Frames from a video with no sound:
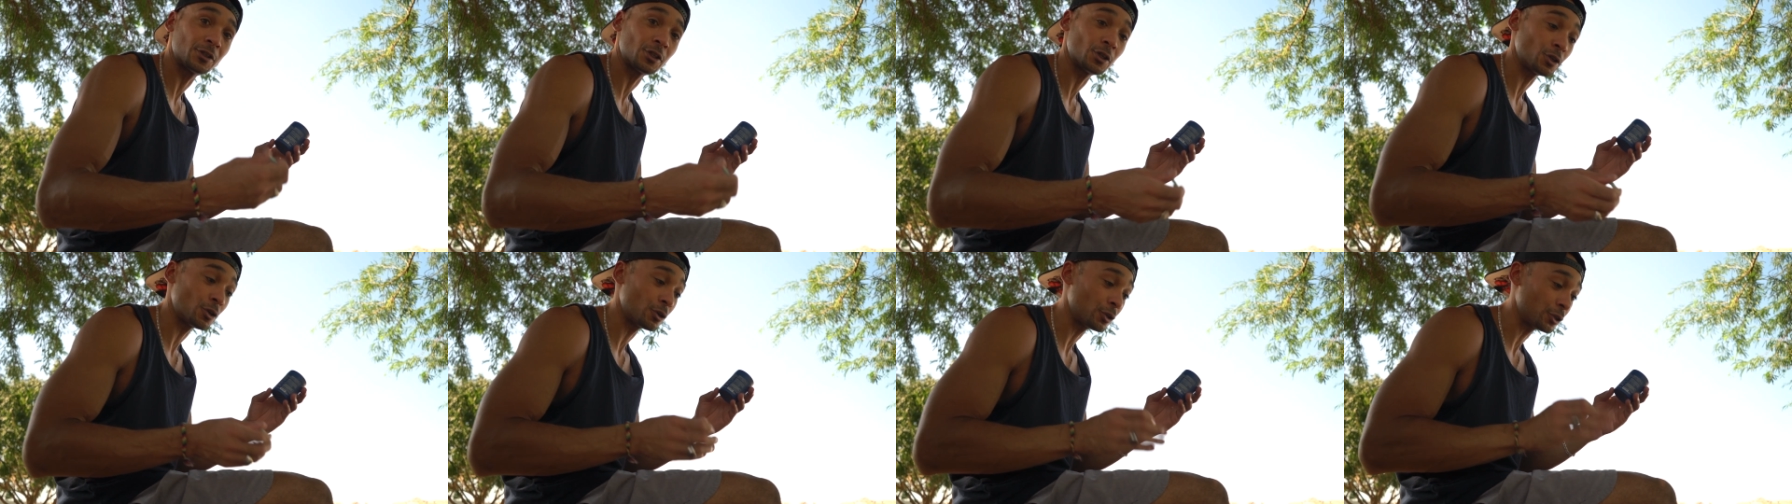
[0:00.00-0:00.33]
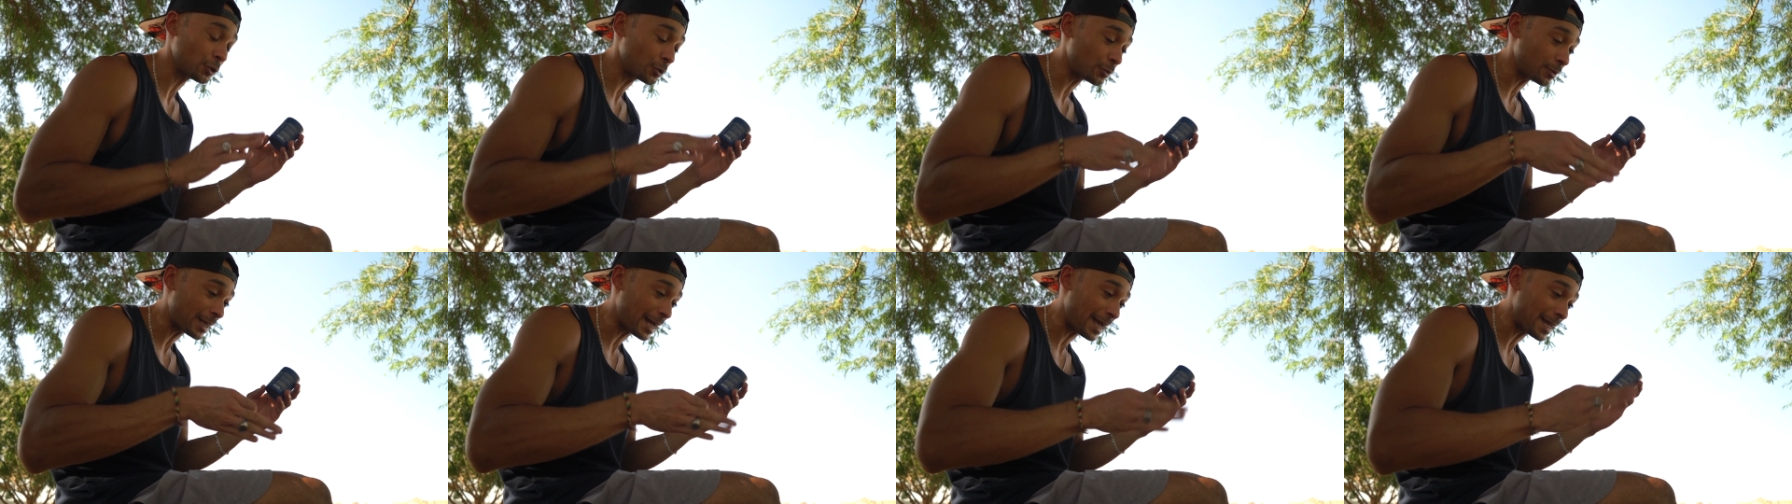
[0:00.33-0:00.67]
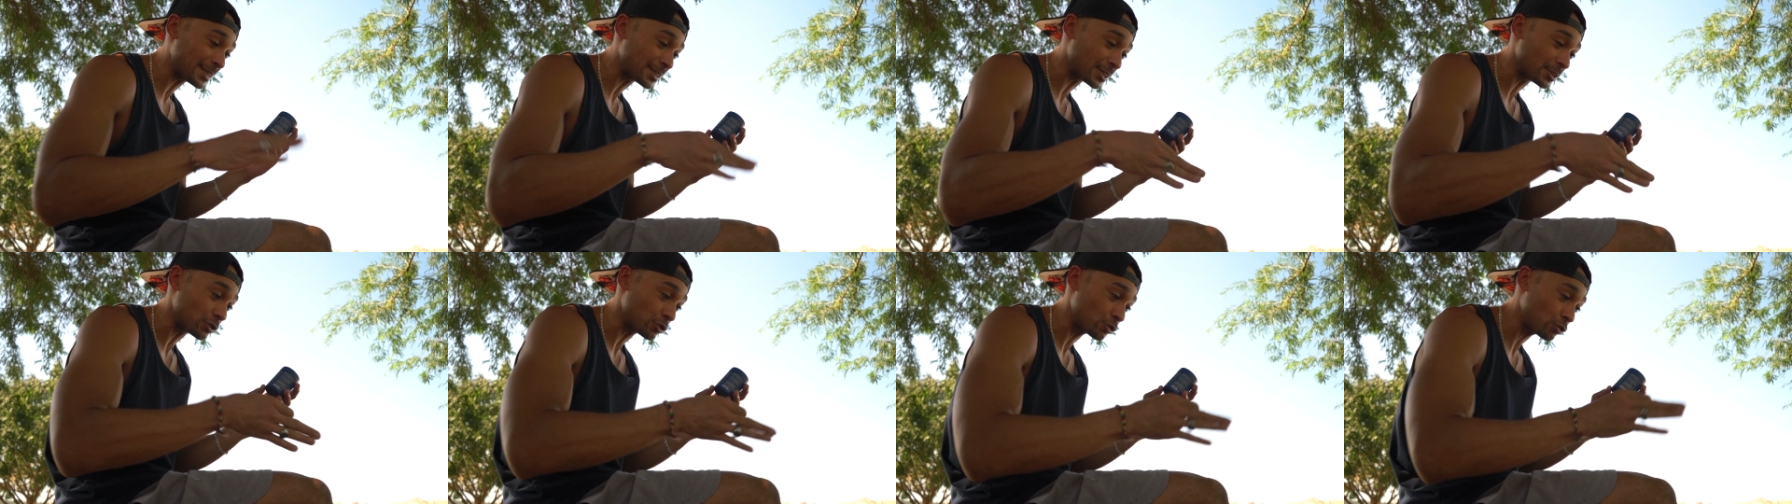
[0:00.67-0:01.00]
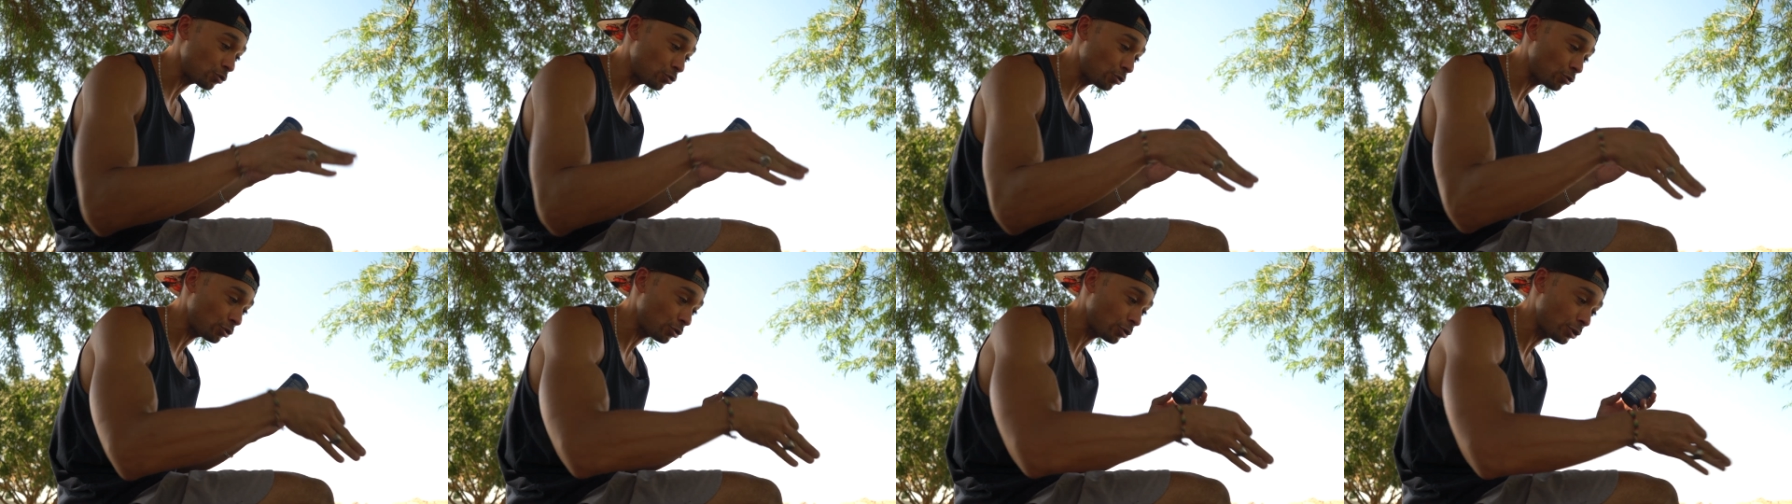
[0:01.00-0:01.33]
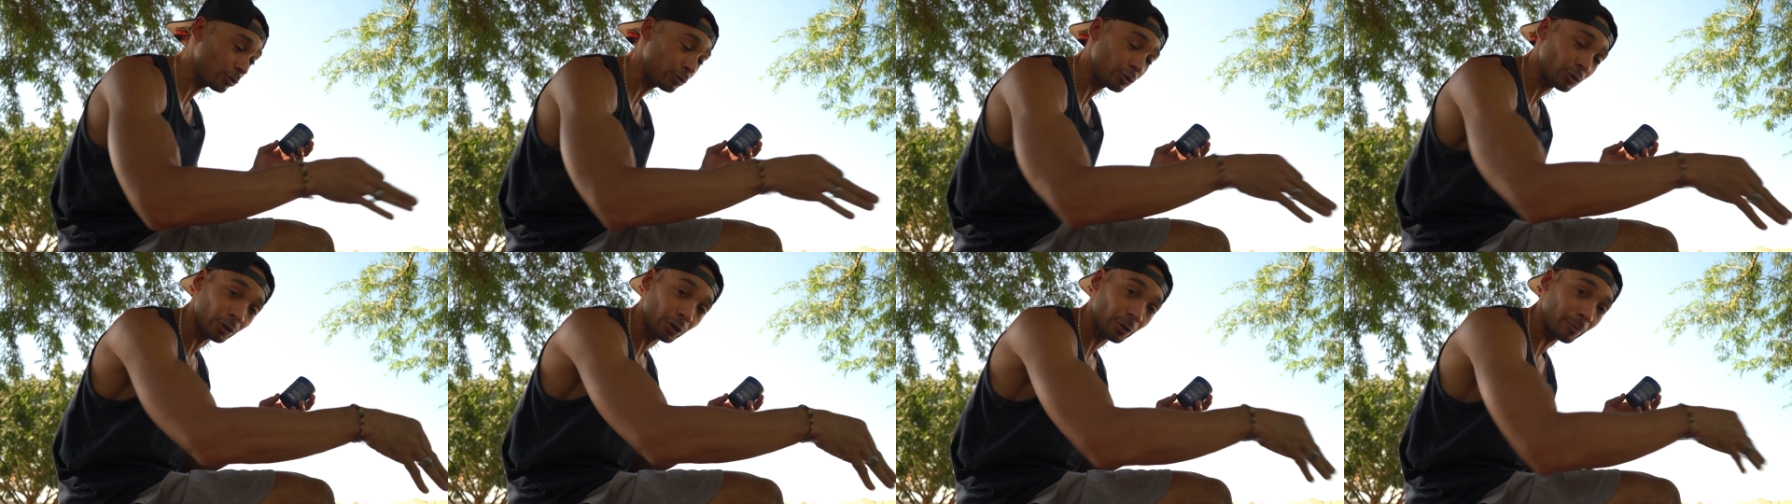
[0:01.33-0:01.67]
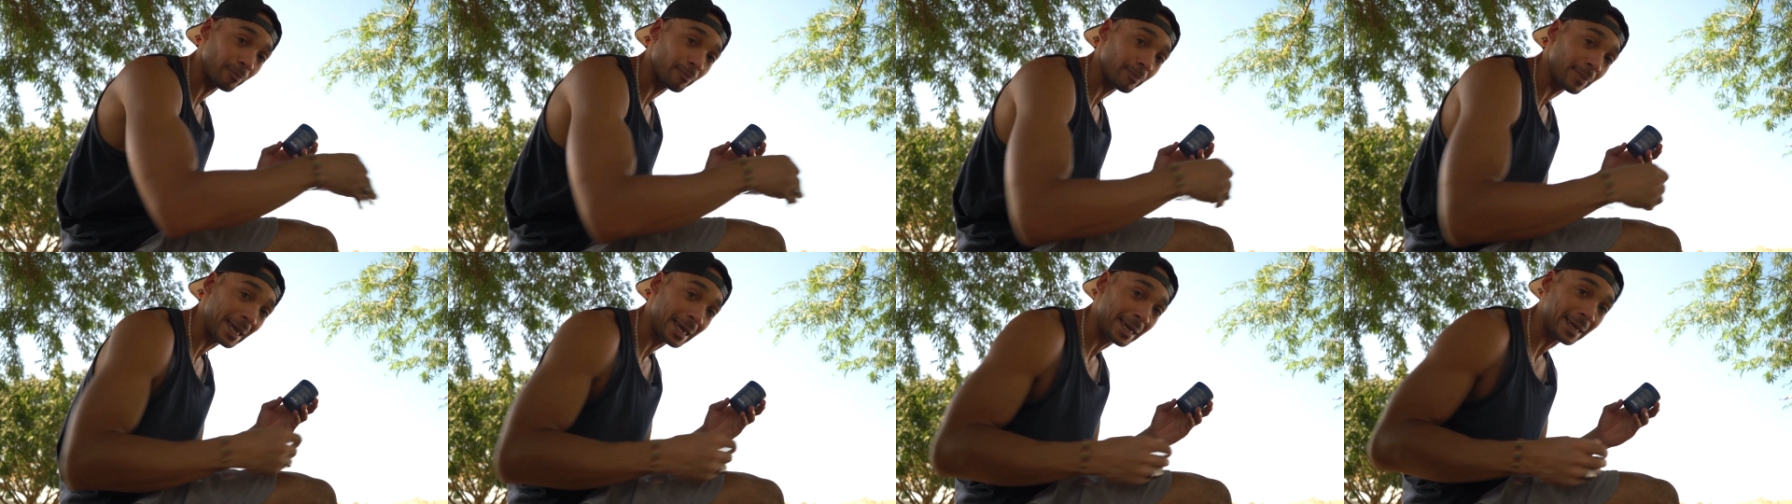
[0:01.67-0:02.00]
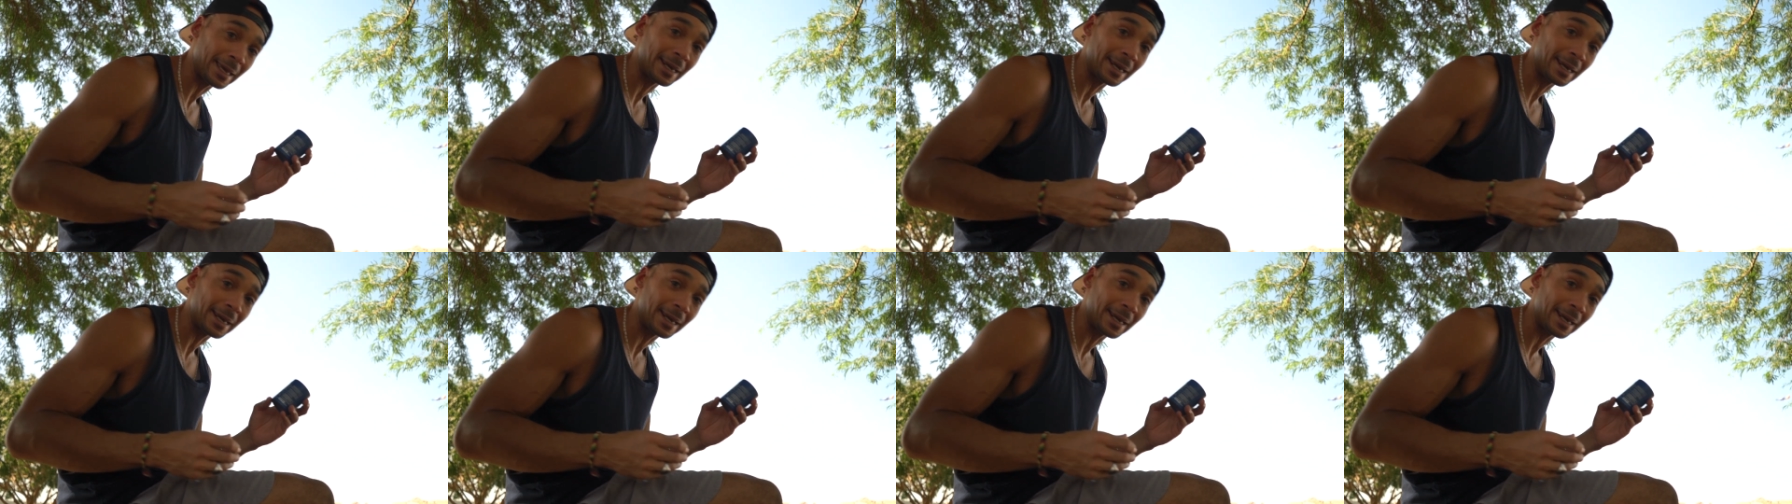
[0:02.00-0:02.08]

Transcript: So your little guys can make